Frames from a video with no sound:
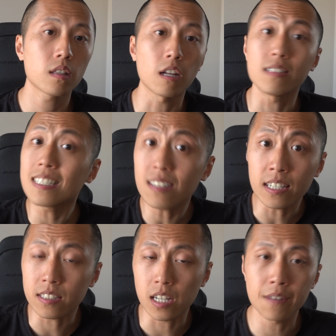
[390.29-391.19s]
Now, this
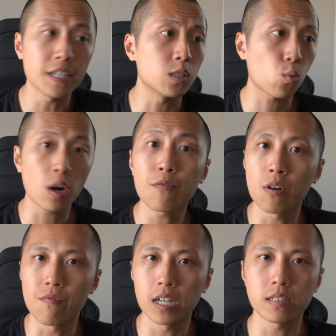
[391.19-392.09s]
ETF is great for
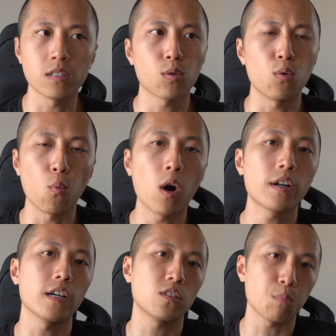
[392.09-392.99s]
investors who want
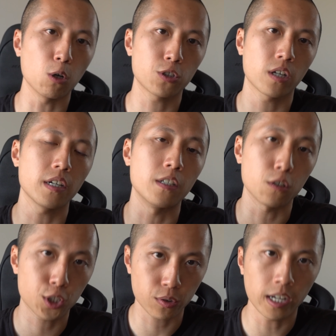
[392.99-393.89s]
exposure in
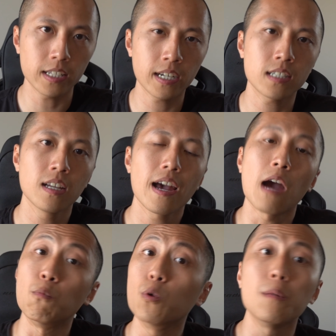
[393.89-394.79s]
Australia
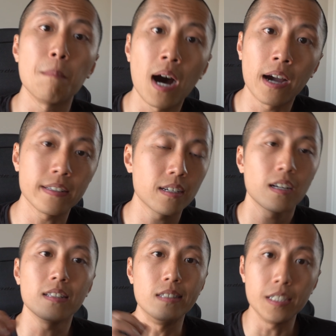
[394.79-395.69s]
and wouldn't mind
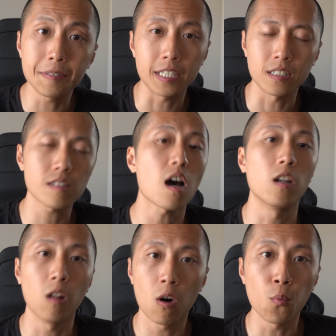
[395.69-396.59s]
dividends
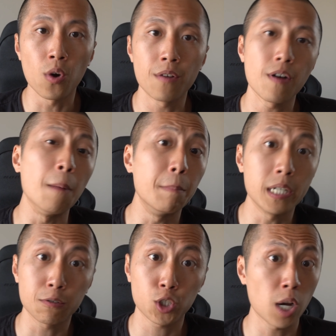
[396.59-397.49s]
along with a bit
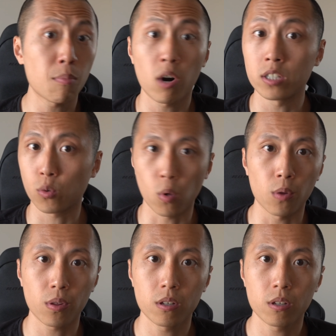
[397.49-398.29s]
of share price growth.